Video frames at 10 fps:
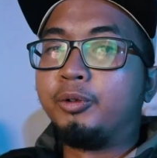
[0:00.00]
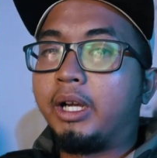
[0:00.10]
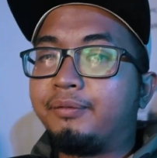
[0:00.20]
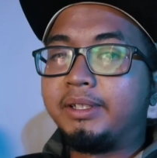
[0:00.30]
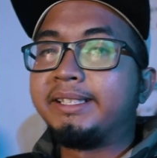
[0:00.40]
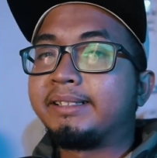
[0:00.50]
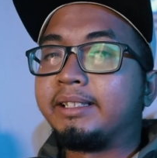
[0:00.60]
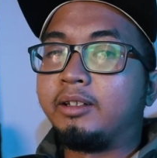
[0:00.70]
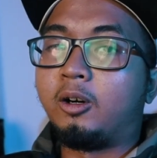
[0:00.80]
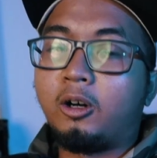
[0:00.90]
We have
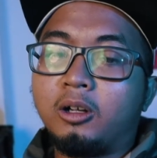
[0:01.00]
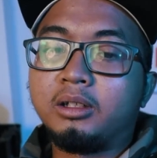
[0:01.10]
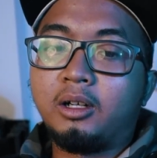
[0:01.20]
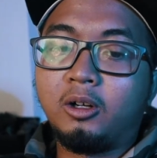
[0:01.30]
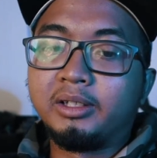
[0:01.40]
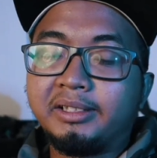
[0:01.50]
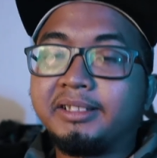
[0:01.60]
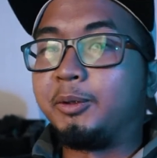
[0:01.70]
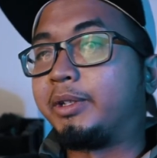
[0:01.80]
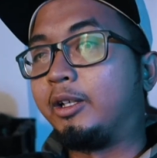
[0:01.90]
listed all the
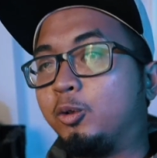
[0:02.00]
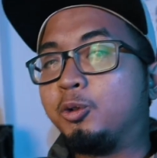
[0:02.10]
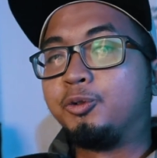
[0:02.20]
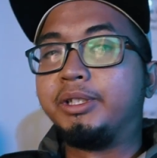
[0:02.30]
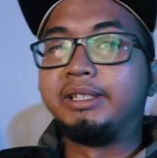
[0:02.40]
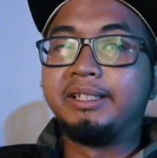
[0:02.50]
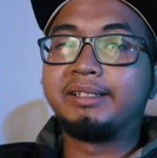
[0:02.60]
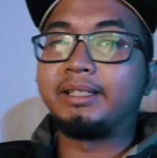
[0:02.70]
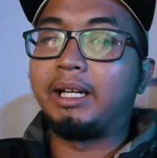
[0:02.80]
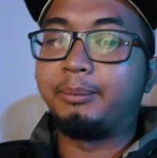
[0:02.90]
things that you can do during this
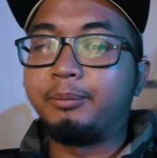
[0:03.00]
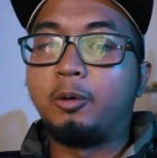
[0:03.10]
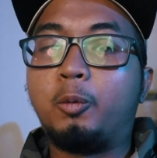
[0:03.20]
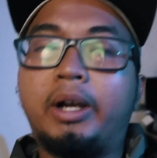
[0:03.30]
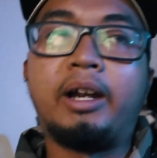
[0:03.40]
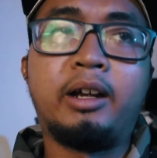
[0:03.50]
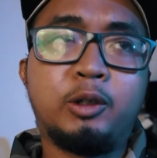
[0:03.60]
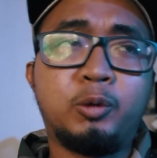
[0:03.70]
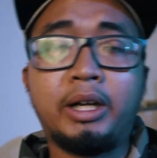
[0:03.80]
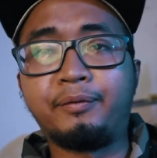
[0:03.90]
time where
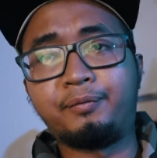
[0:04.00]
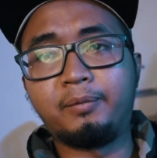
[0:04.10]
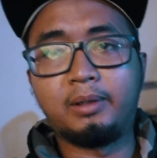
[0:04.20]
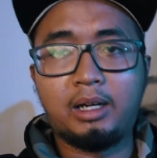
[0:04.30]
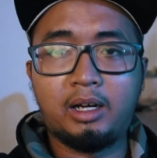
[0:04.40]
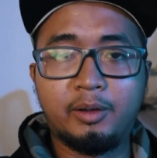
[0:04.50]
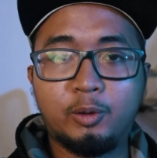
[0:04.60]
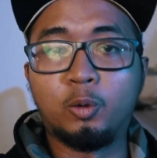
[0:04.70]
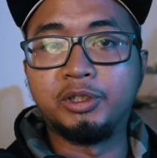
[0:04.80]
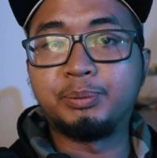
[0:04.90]
you have
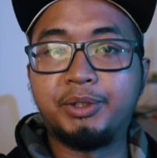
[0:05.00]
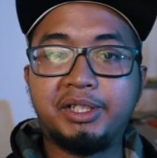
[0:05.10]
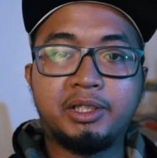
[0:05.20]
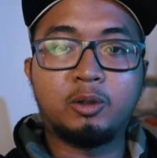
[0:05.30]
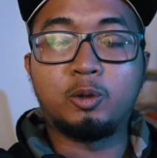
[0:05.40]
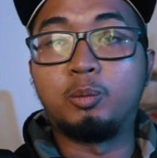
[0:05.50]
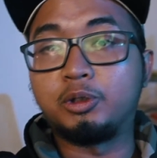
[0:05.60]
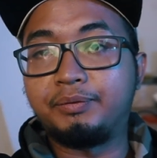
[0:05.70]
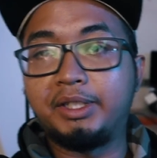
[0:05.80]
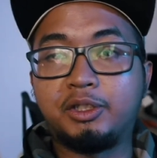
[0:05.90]
no inspiration or no
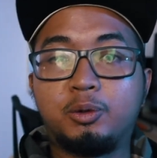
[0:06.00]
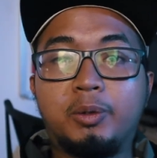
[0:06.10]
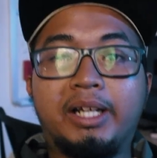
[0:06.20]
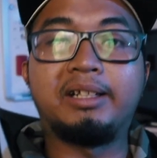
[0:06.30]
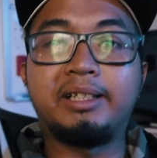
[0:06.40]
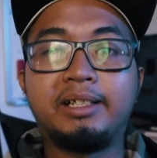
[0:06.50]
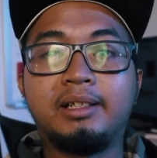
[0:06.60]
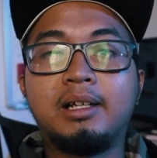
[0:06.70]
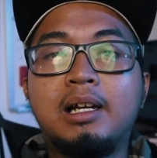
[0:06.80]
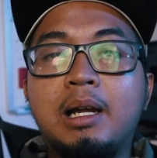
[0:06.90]
motivation to do anything.
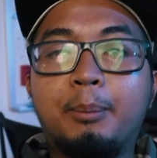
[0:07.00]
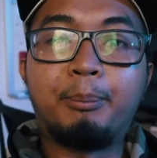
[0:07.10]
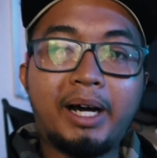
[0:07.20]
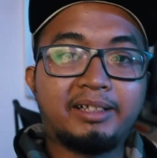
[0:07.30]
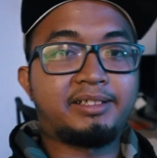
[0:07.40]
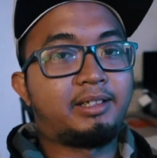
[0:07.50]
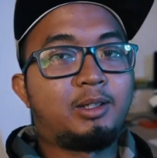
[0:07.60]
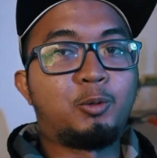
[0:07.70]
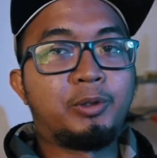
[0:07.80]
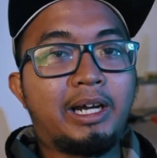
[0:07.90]
But
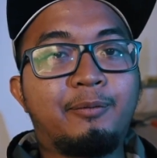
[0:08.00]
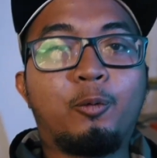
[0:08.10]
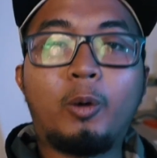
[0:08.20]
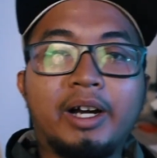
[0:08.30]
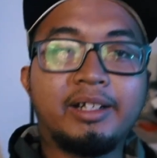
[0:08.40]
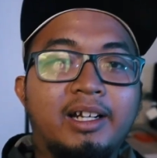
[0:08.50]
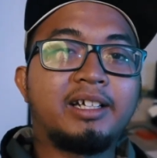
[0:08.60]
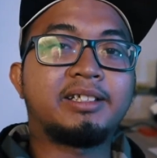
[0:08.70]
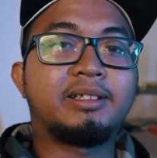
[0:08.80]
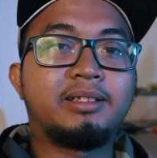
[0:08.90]
we have one
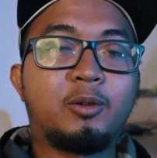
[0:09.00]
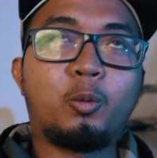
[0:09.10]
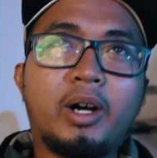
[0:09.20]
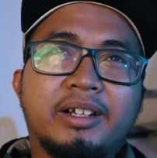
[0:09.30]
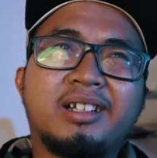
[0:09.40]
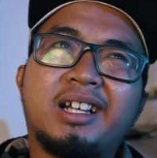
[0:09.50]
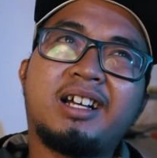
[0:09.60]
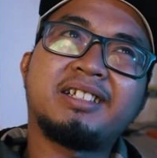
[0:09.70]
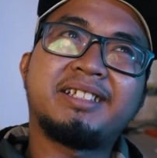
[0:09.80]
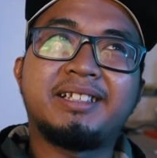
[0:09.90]
last
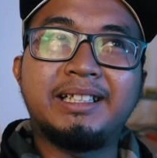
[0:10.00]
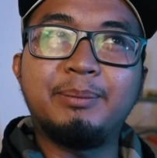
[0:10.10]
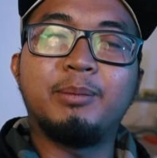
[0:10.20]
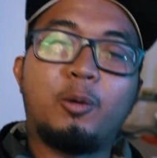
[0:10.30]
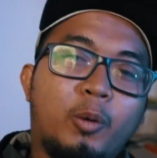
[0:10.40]
tip